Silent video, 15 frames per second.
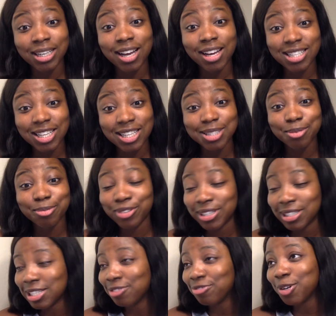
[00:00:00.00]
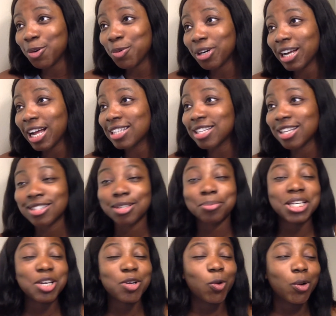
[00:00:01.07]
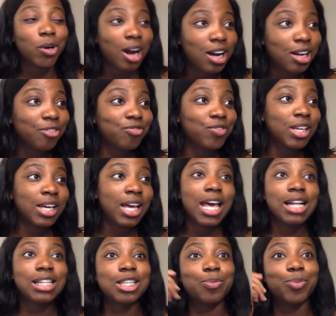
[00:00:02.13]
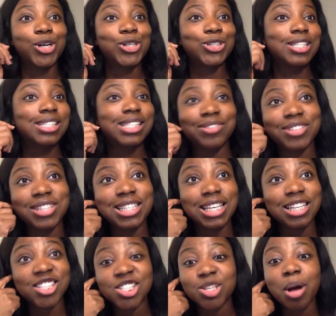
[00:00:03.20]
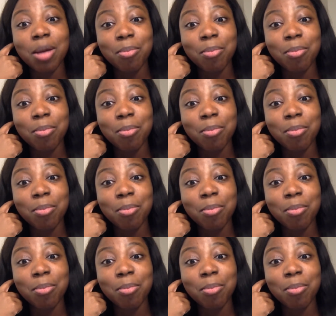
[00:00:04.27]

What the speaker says: I saw some fancy footwork. I saw some neat choreography. Typical to 17, so I'm